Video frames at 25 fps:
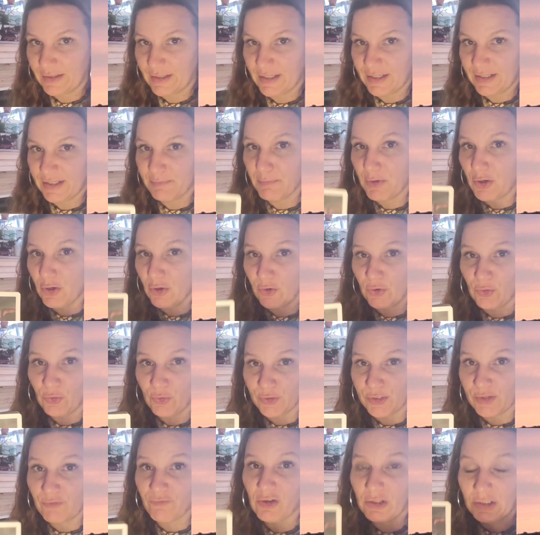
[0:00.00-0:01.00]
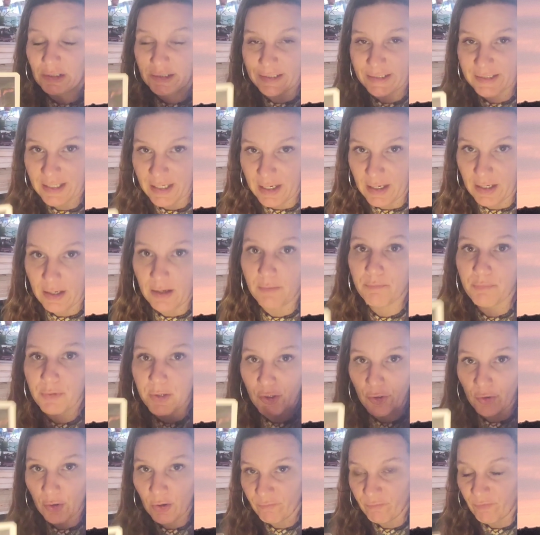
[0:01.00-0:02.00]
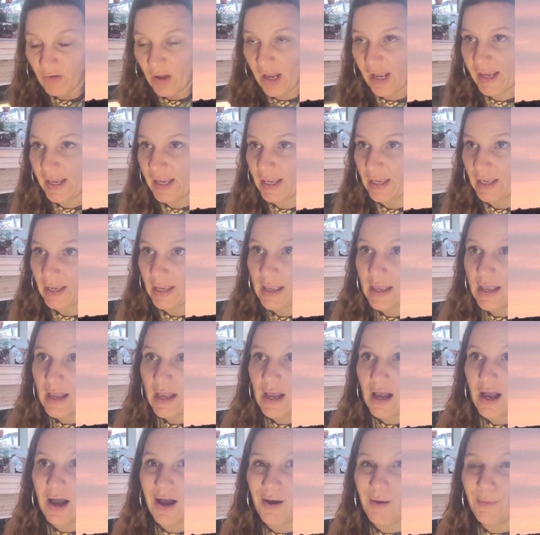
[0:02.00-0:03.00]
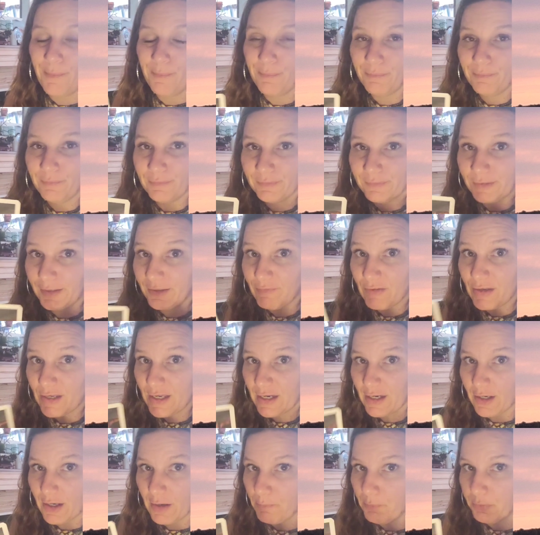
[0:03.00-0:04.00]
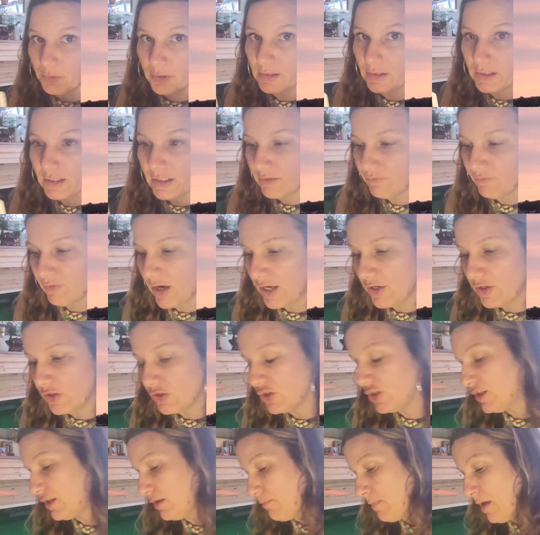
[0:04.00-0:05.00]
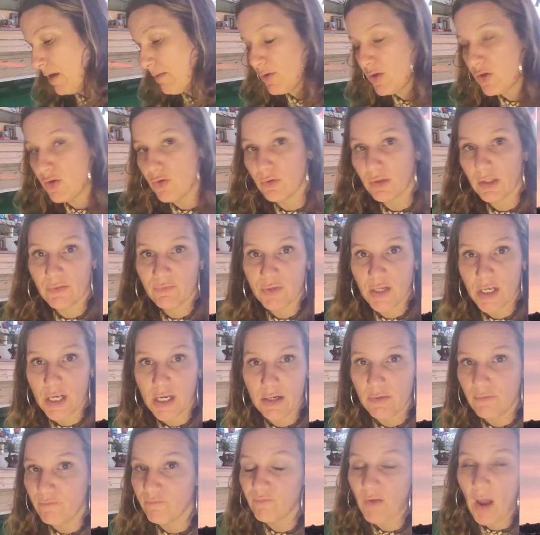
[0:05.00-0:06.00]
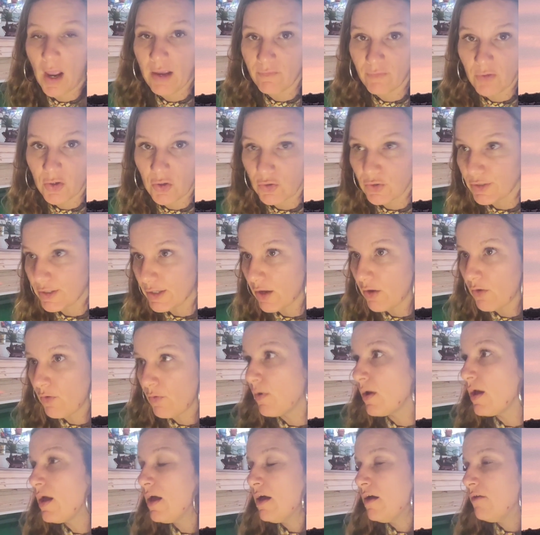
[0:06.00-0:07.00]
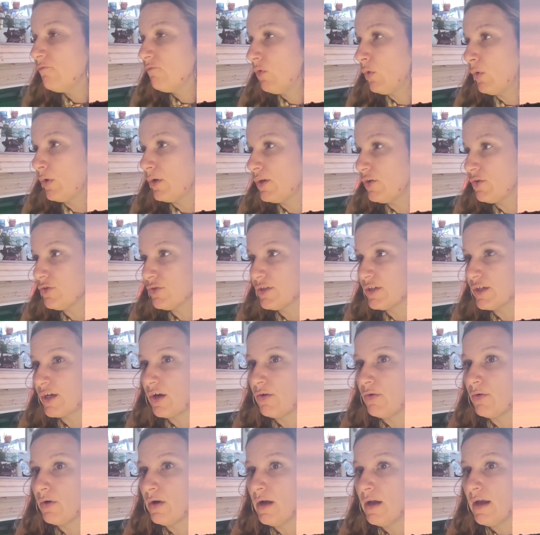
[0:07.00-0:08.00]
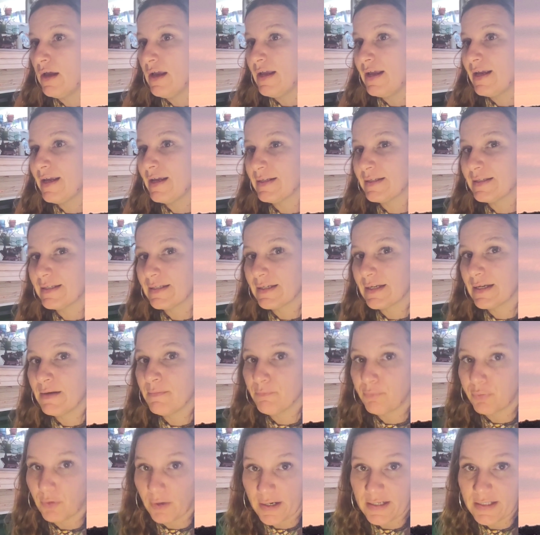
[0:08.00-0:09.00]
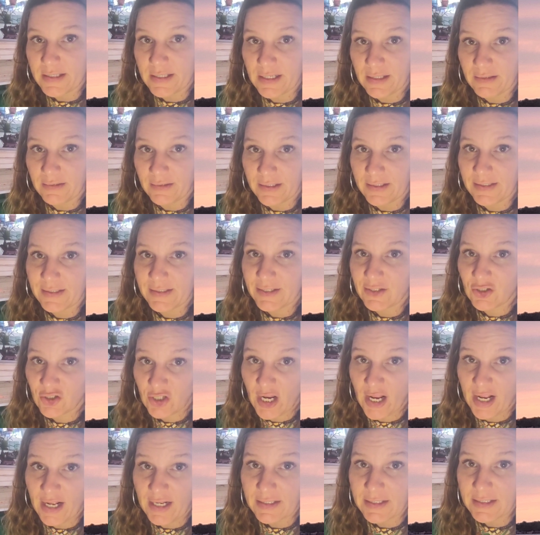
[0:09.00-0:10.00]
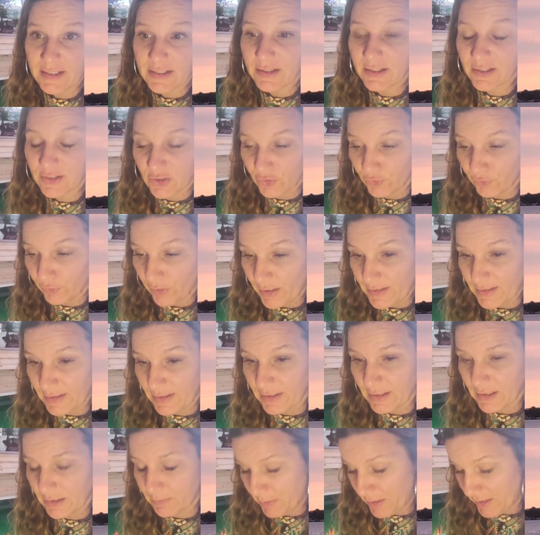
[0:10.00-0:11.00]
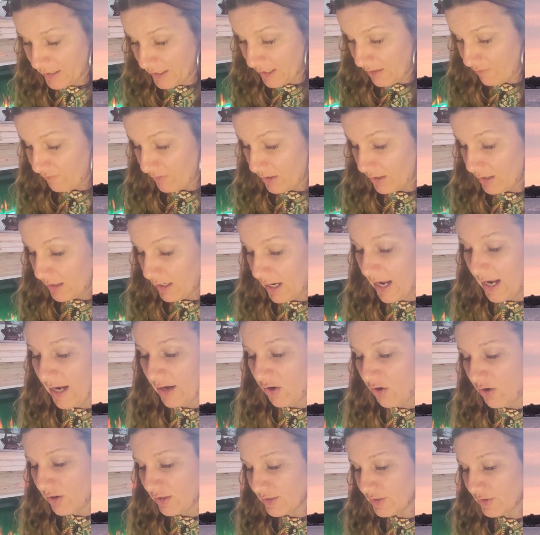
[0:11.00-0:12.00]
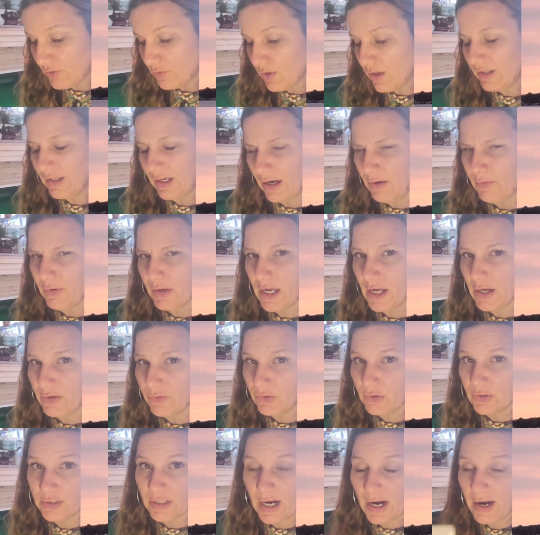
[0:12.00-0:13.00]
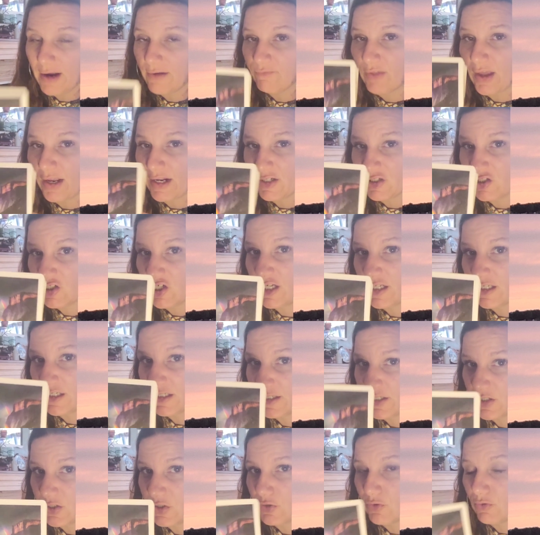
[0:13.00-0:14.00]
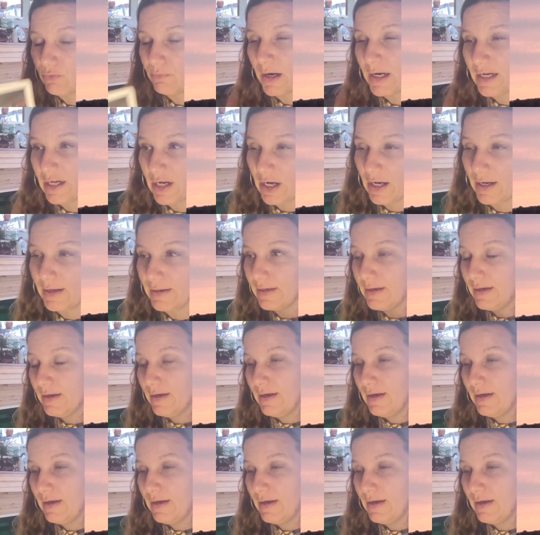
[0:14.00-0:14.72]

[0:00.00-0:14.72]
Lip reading: these miracles of cleansing, purifying, living in a completely different energy than maybe you lived in 5 years ago, 4 years ago. It's embracing this chance, this grace that's been given, and also allowing others to have that chance too, by not